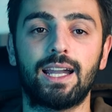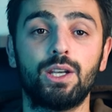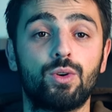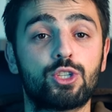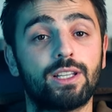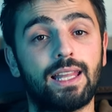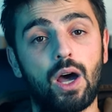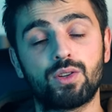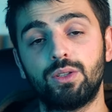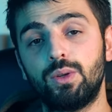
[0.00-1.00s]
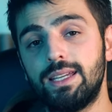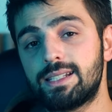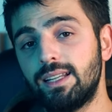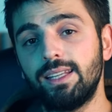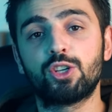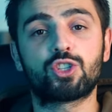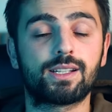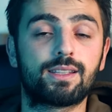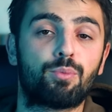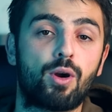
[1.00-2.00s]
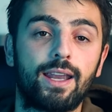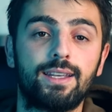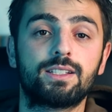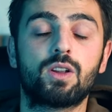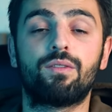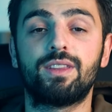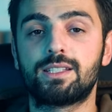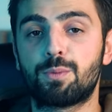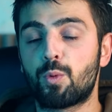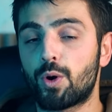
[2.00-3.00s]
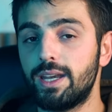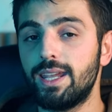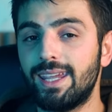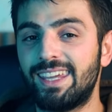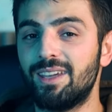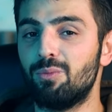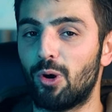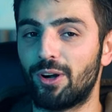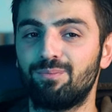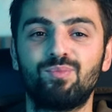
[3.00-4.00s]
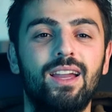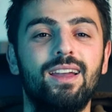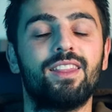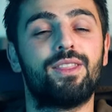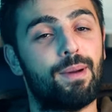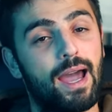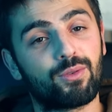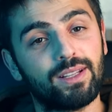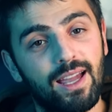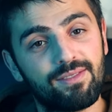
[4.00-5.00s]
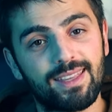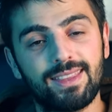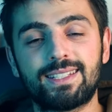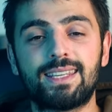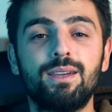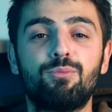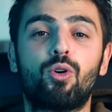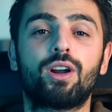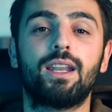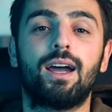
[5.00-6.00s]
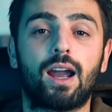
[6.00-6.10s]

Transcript: light which allows you to easily adjust the brightness of this pretty keyboard. The battery life that this keyboard